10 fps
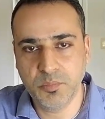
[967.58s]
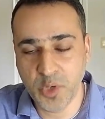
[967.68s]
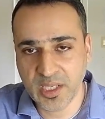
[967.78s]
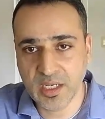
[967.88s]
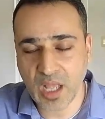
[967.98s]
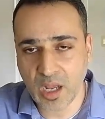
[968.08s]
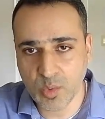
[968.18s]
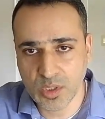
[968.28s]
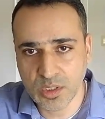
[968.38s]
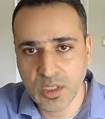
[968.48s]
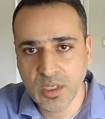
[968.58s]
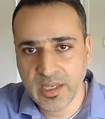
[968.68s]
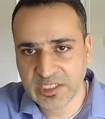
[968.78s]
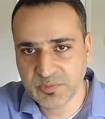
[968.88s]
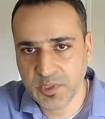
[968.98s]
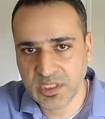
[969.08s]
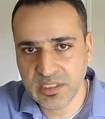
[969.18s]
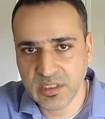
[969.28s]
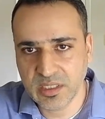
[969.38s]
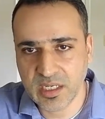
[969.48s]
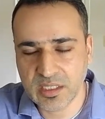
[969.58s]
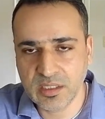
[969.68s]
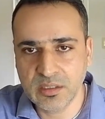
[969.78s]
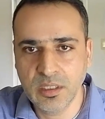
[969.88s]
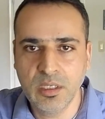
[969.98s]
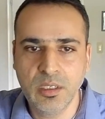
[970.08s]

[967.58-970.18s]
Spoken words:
bring in our expertise in data